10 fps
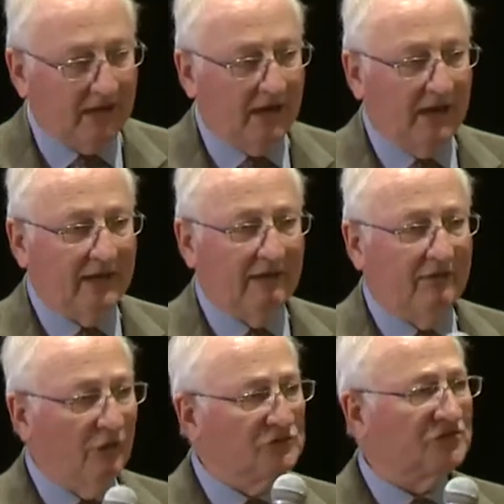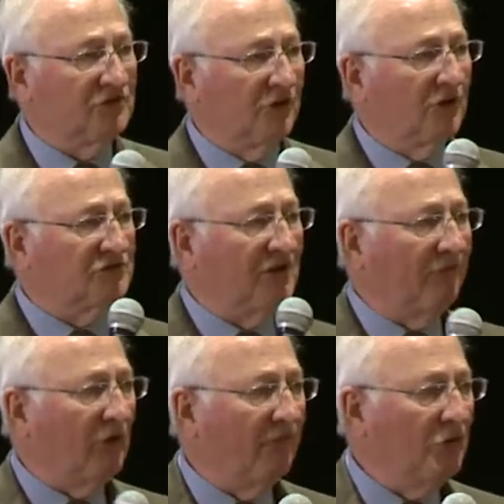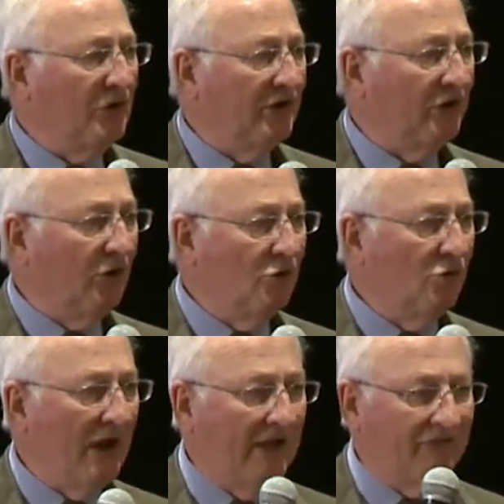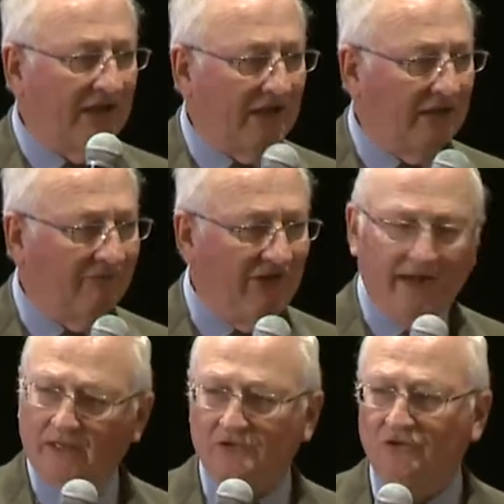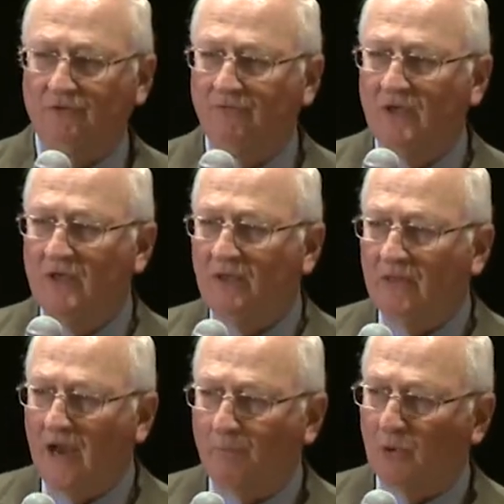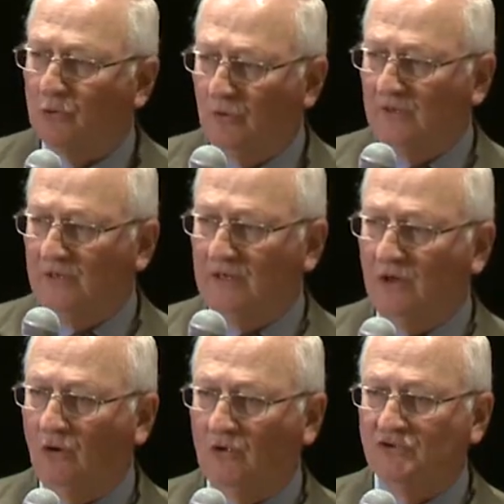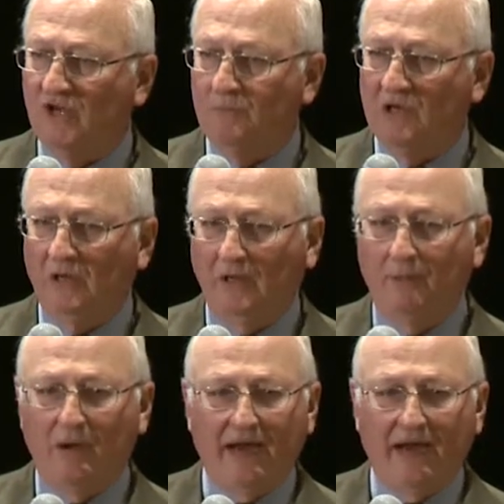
Uh, those, there are several of you here who have taken advantage of the opportunity to go to JBLM.